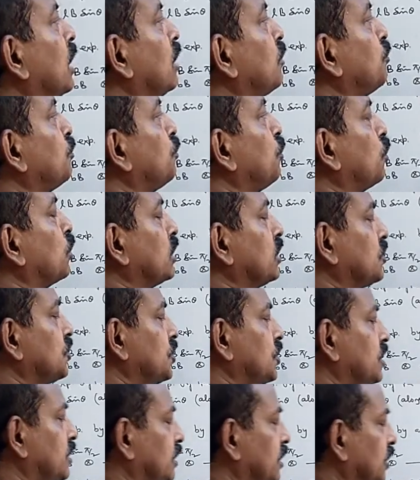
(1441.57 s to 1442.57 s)
is in this
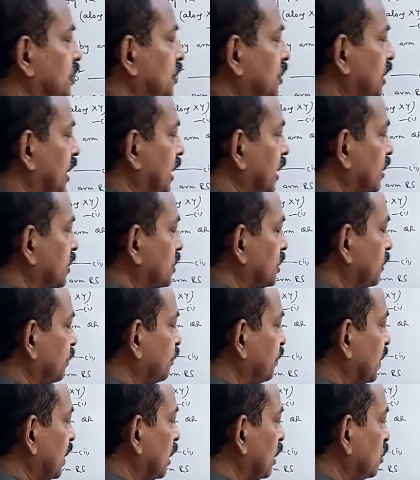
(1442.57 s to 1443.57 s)
direction. So
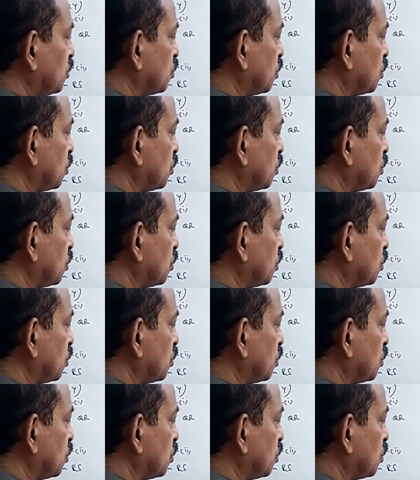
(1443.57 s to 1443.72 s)
this is